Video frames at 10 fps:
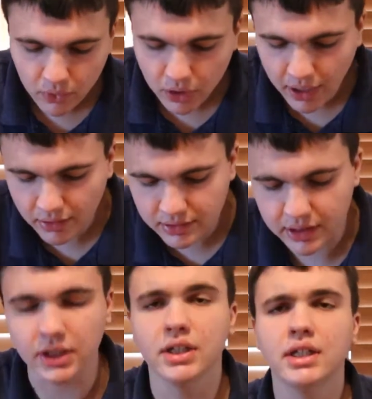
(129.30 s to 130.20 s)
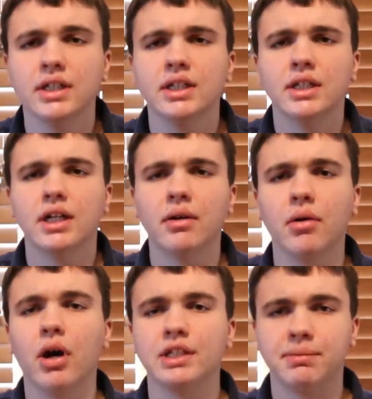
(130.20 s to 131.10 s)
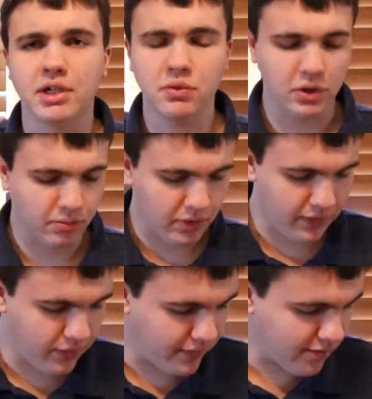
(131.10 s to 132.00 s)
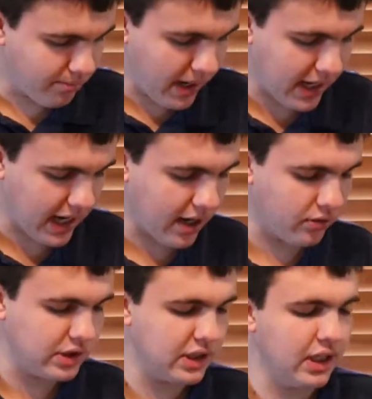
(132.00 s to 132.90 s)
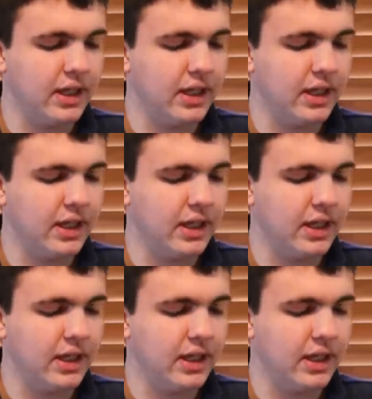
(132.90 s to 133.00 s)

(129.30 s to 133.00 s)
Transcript: house here, especially when if you ever buy a house.